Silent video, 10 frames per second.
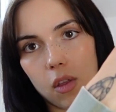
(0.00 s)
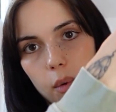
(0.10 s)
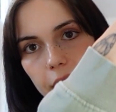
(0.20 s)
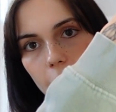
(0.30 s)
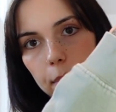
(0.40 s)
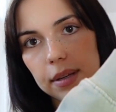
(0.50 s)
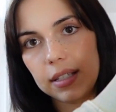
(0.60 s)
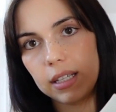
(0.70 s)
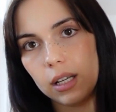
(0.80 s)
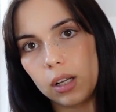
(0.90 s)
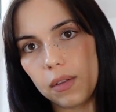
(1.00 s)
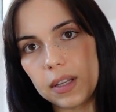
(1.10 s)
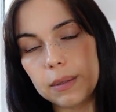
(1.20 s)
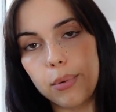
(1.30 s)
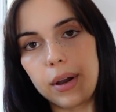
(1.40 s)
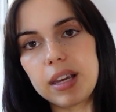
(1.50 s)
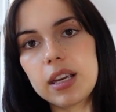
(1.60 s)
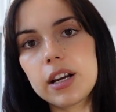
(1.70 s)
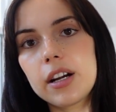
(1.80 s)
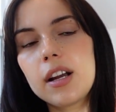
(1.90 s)
the way up until this point
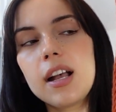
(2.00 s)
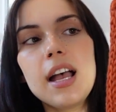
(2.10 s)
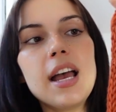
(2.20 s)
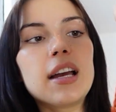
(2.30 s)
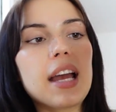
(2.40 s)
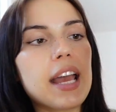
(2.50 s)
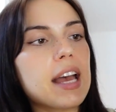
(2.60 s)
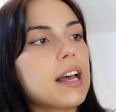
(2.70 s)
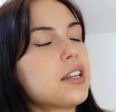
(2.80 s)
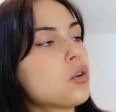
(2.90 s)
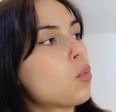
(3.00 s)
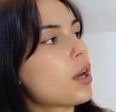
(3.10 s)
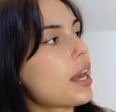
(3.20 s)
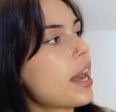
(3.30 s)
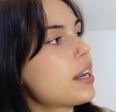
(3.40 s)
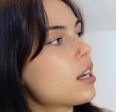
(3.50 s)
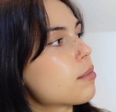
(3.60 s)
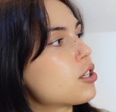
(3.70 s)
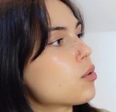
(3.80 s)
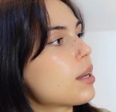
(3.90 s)
here. And what I ended
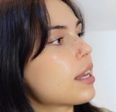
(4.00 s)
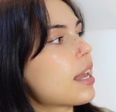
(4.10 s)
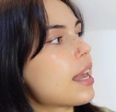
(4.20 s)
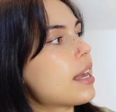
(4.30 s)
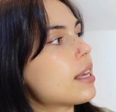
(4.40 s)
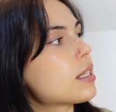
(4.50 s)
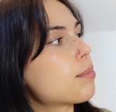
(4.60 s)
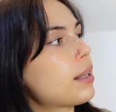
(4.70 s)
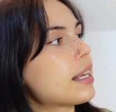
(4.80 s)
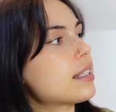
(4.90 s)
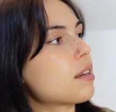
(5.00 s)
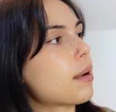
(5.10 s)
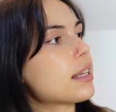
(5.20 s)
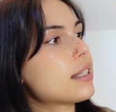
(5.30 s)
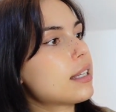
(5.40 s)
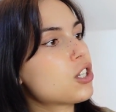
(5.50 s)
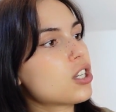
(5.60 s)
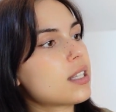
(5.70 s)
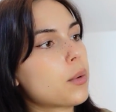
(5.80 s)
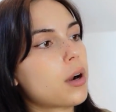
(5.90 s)
up doing is placing my
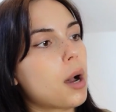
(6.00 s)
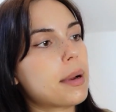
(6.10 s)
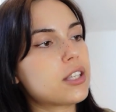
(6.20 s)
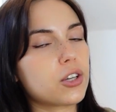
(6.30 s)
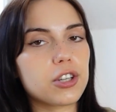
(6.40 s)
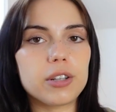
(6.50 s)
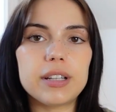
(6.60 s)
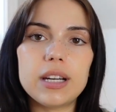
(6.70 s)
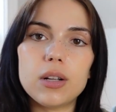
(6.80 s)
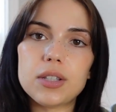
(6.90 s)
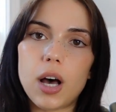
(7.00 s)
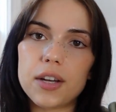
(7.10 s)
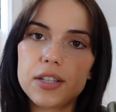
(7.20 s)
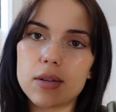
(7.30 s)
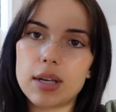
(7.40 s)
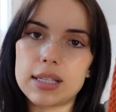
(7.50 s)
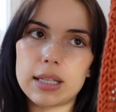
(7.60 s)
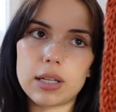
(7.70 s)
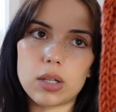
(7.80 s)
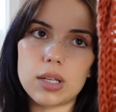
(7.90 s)
stitches that were on my circular needles onto this
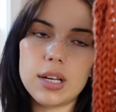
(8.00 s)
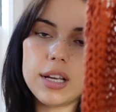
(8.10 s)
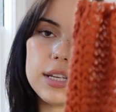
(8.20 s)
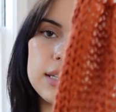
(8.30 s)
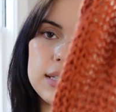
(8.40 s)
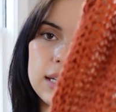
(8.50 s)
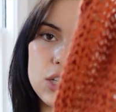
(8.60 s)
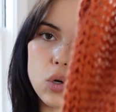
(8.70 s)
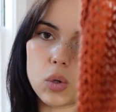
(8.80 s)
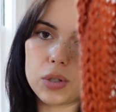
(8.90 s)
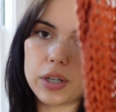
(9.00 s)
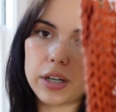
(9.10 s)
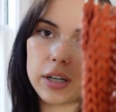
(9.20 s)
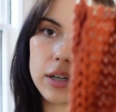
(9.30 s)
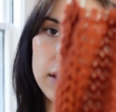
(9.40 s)
little stitch holder